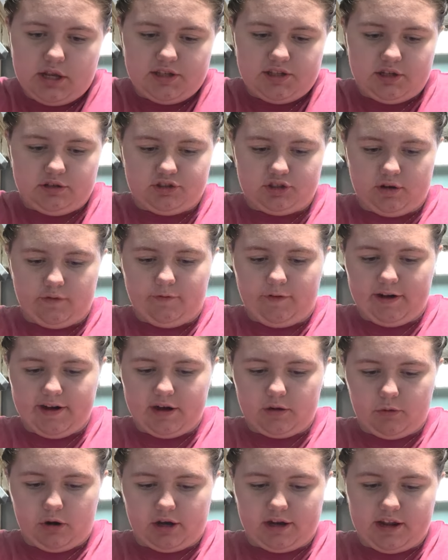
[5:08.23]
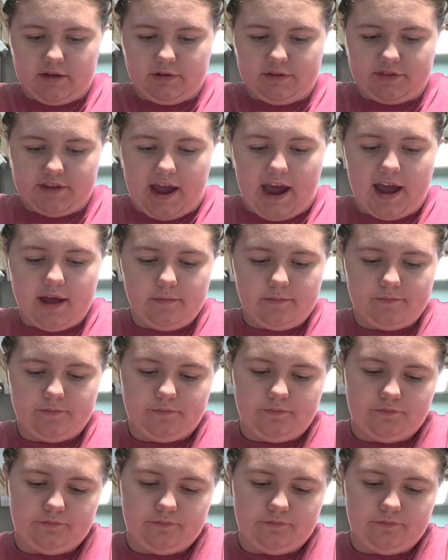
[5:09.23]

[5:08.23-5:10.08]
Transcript: So far you're working with that.